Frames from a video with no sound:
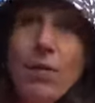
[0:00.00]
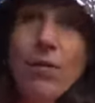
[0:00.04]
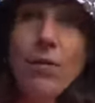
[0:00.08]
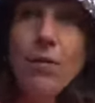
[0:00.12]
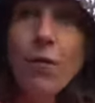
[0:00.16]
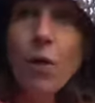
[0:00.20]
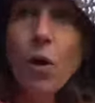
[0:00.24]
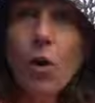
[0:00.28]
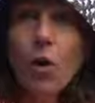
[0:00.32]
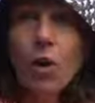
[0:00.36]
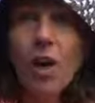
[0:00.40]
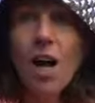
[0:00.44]

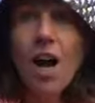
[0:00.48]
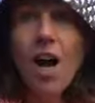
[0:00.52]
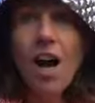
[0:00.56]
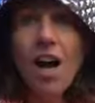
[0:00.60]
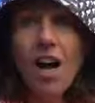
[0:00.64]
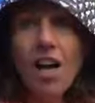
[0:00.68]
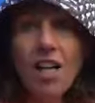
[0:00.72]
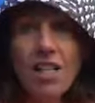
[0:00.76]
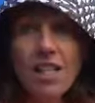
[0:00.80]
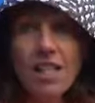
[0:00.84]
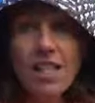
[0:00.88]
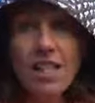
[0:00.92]
fought
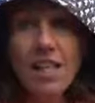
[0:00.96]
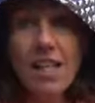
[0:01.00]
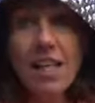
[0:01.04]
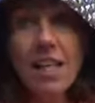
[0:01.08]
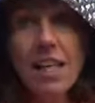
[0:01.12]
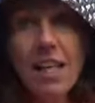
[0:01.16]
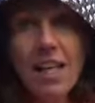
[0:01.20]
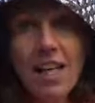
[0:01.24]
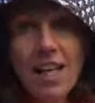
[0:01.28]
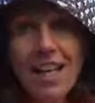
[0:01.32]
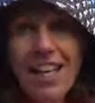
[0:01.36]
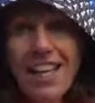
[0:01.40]

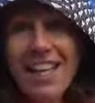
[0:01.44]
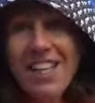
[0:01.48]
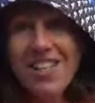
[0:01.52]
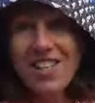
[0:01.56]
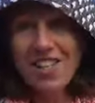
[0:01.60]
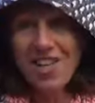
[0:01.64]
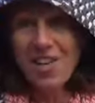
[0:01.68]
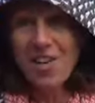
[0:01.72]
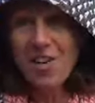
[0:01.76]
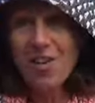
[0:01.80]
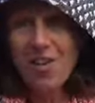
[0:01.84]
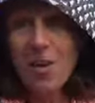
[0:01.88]
hard in
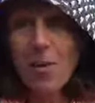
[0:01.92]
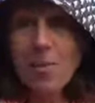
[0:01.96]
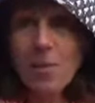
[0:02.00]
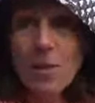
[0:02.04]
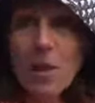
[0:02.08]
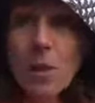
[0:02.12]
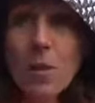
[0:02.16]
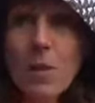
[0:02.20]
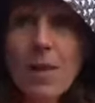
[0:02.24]
Europe to